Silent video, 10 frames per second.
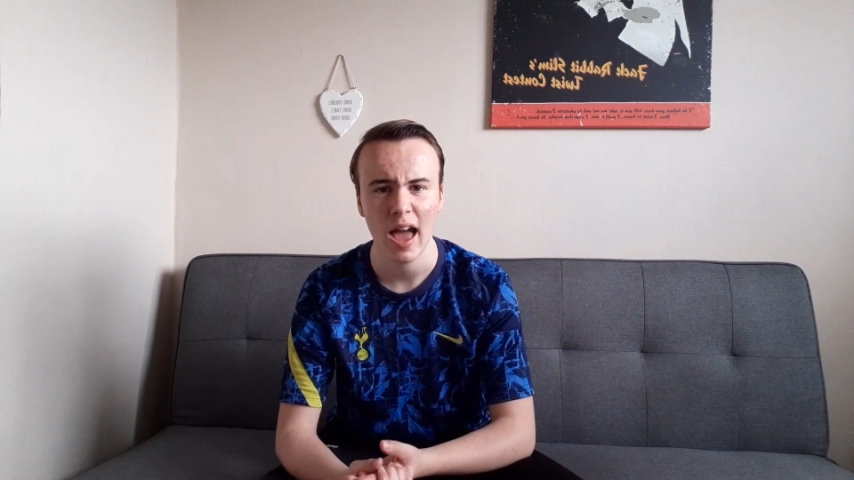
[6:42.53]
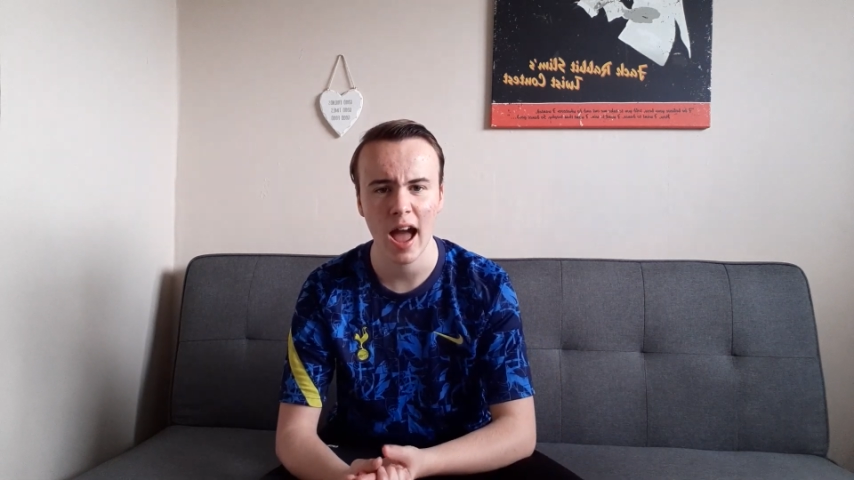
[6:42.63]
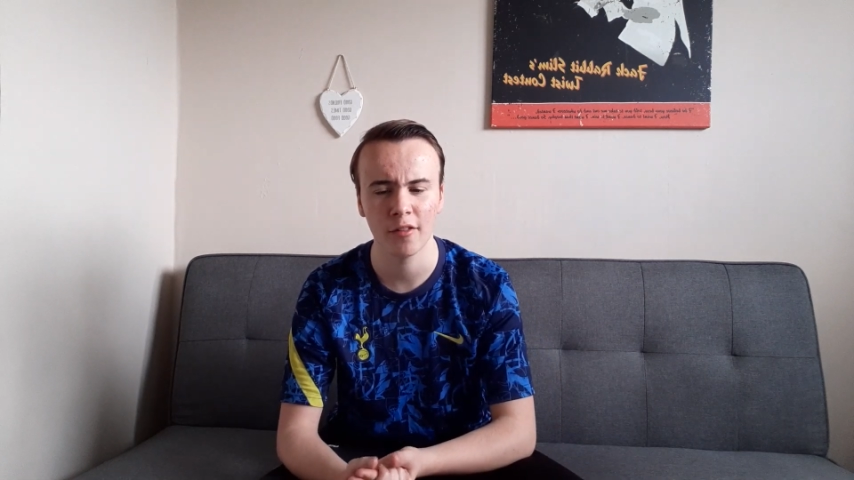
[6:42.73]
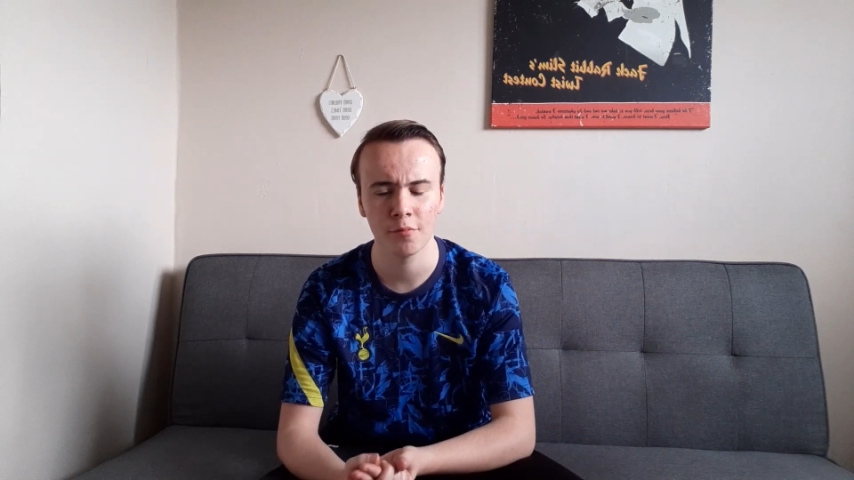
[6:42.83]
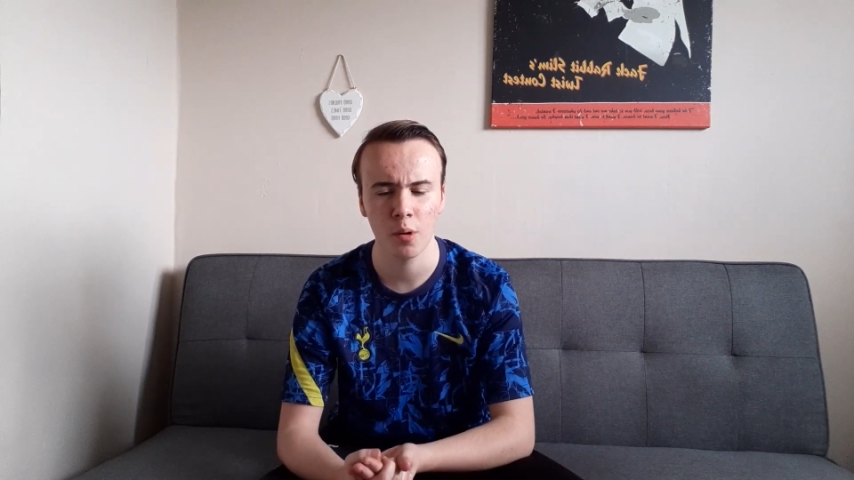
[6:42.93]

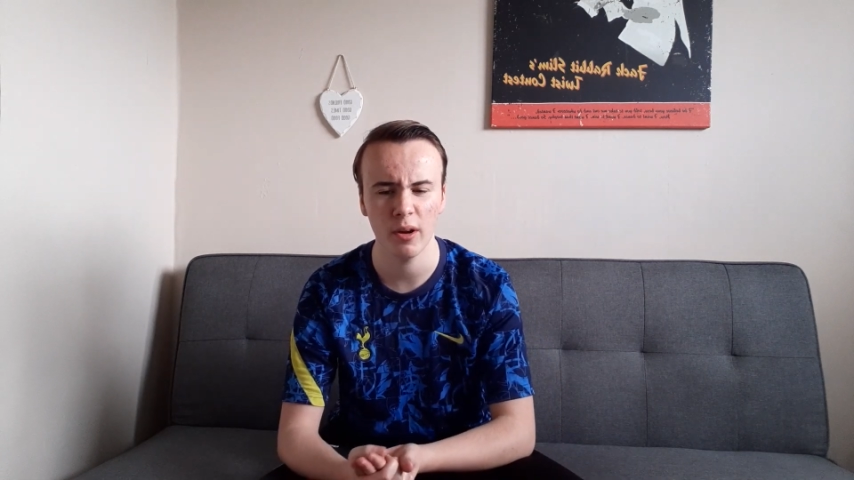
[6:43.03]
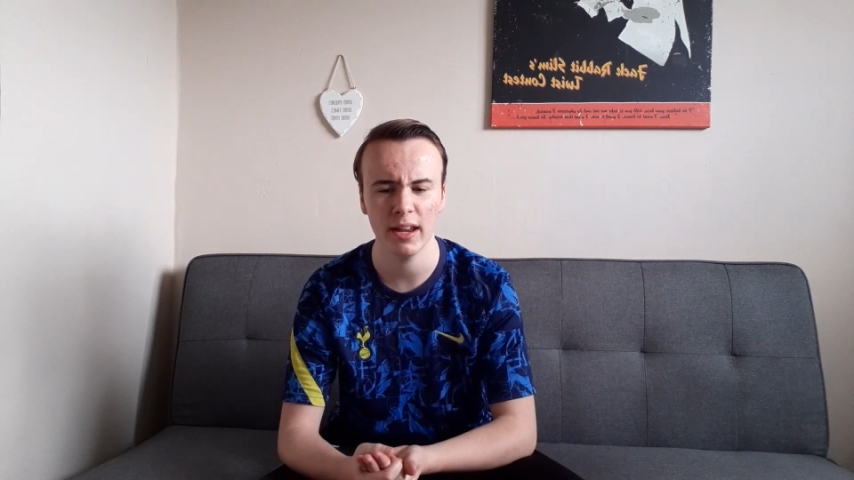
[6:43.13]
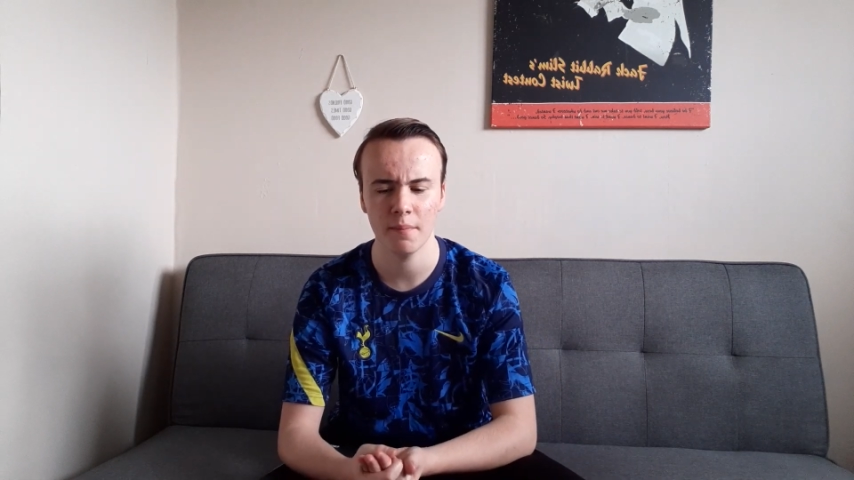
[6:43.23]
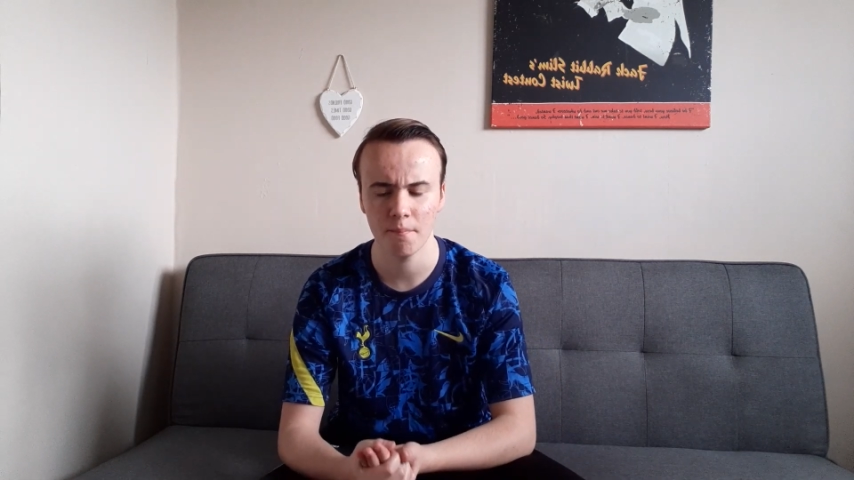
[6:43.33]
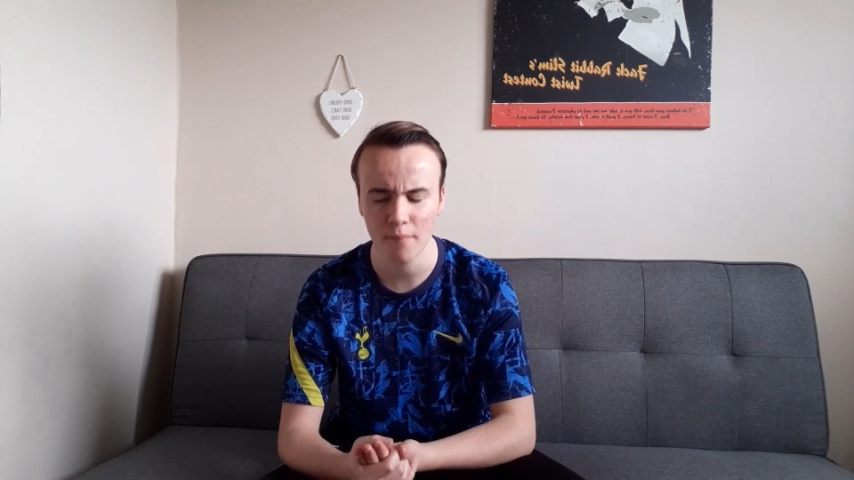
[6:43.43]
have put
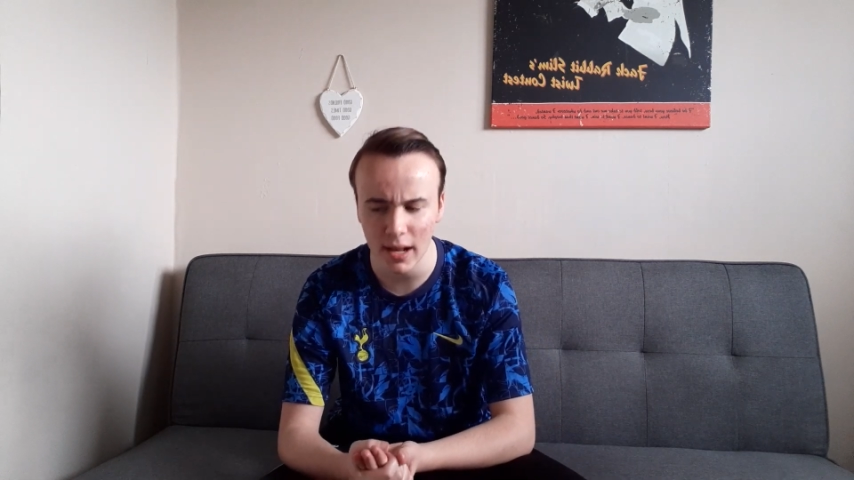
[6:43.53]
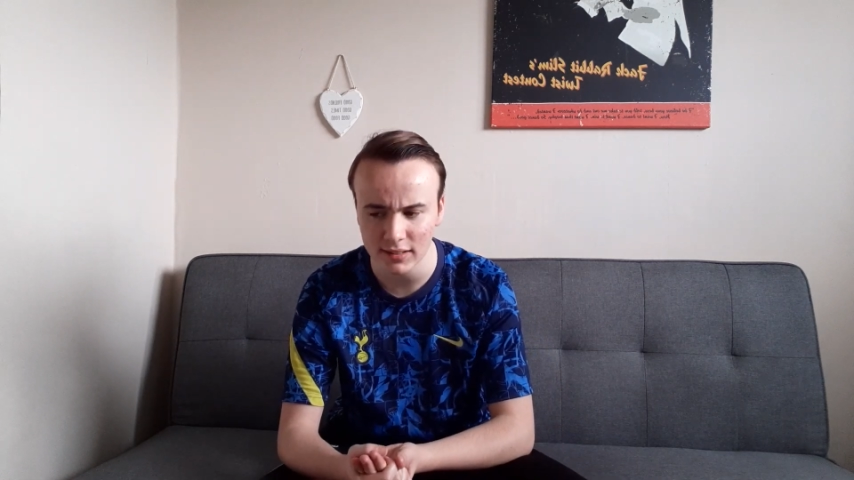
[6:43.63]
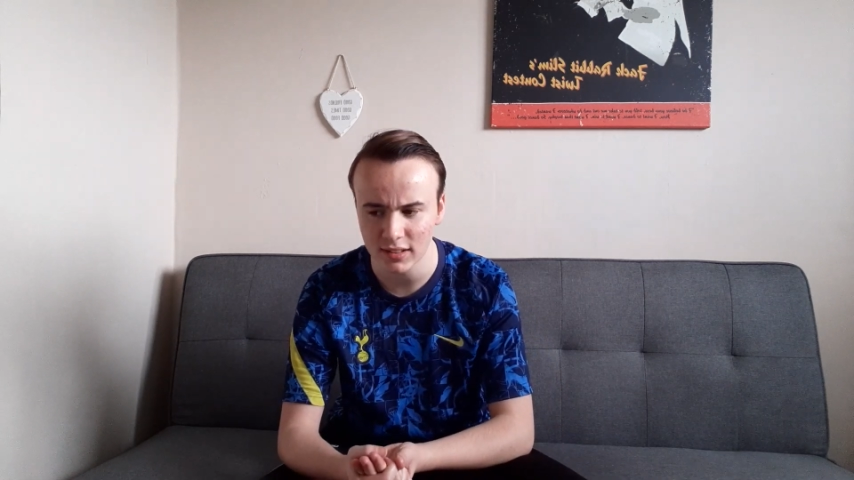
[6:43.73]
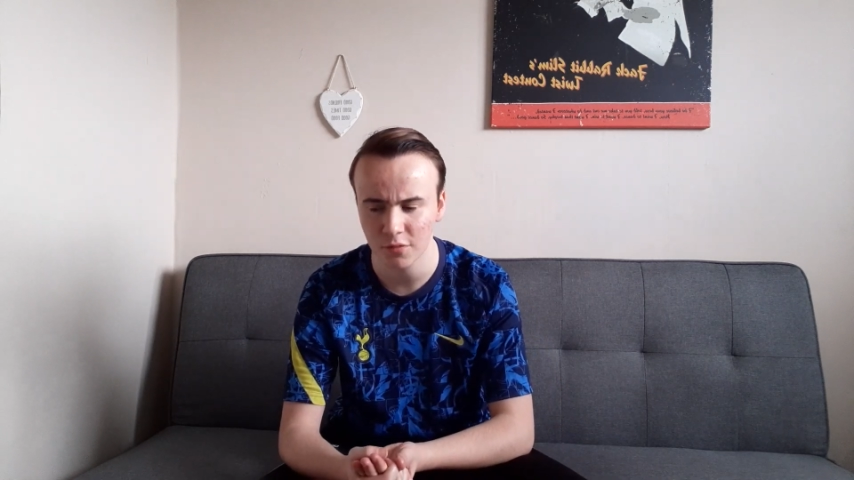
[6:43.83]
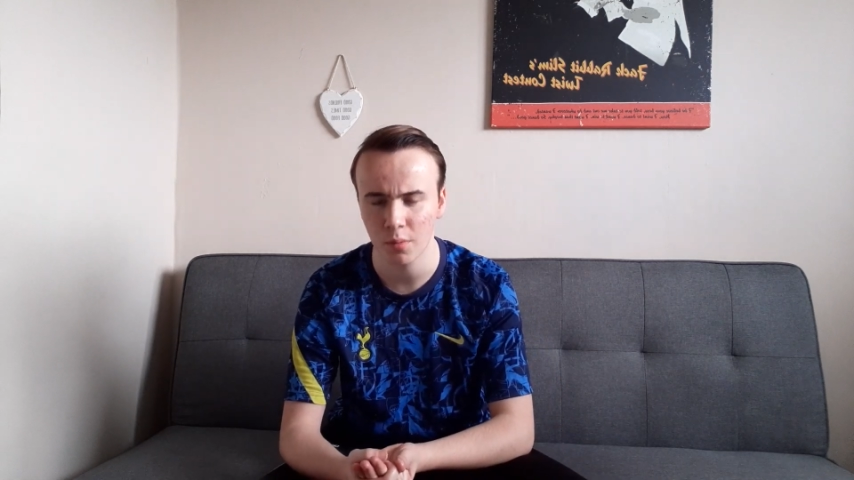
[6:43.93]
in
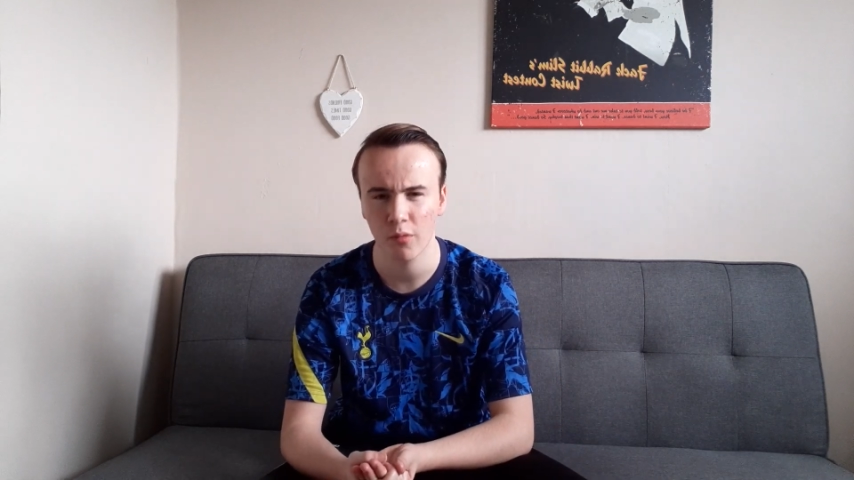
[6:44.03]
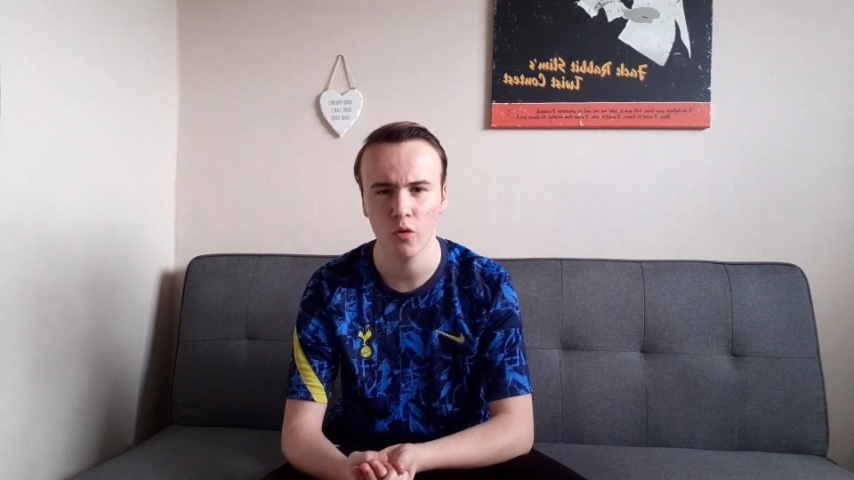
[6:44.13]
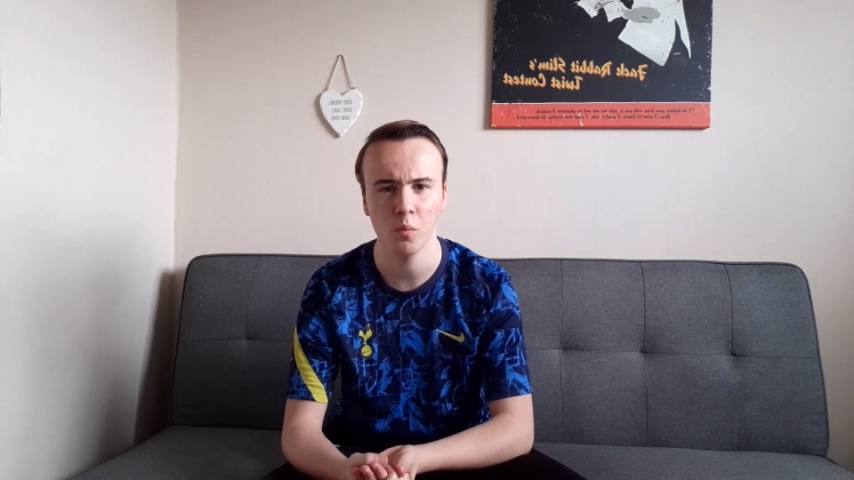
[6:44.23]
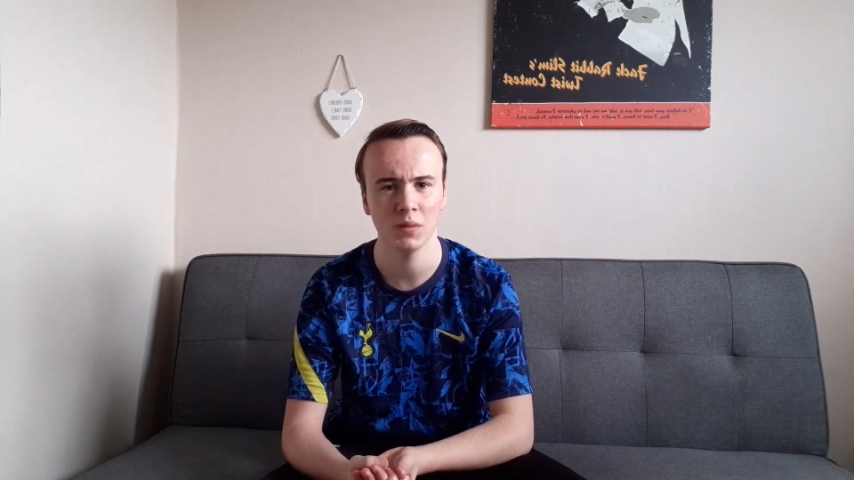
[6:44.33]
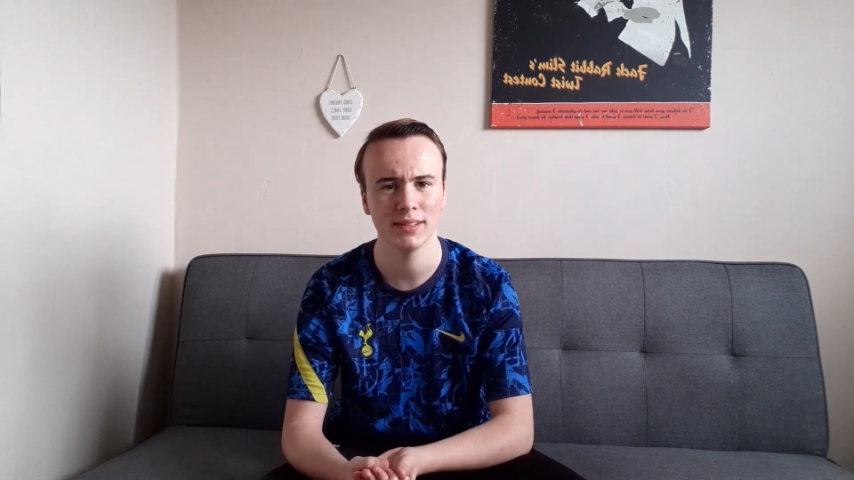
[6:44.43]
massive
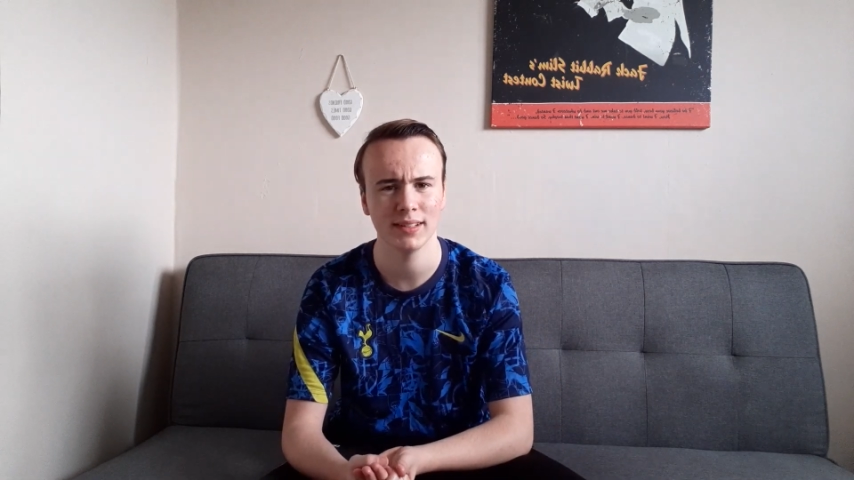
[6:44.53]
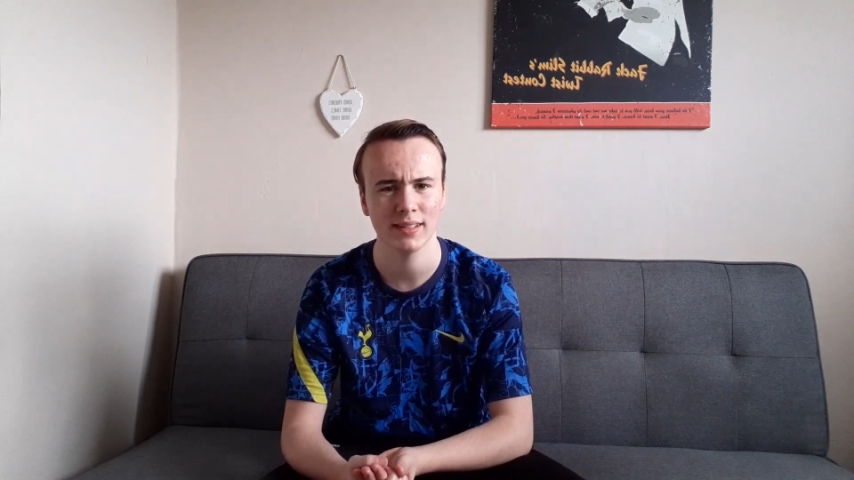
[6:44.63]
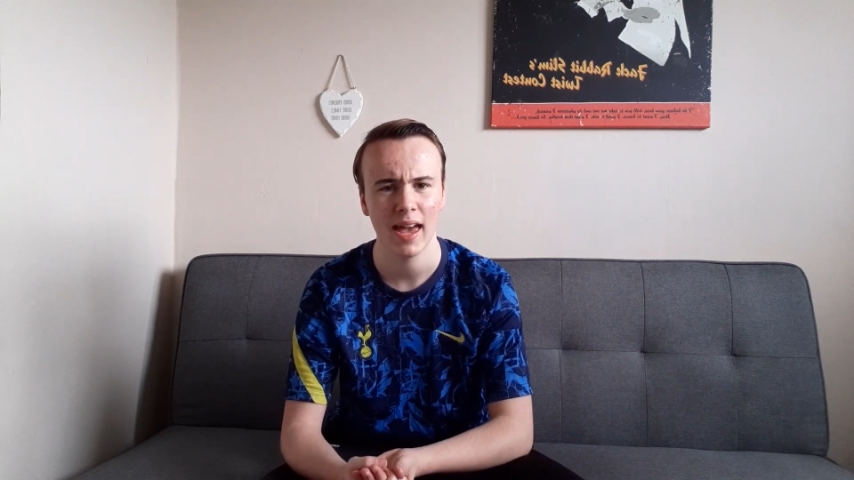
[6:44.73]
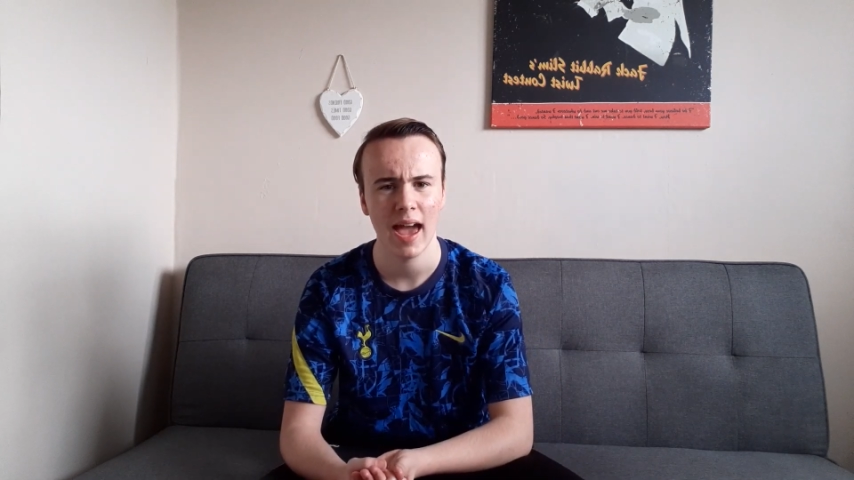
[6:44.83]
performances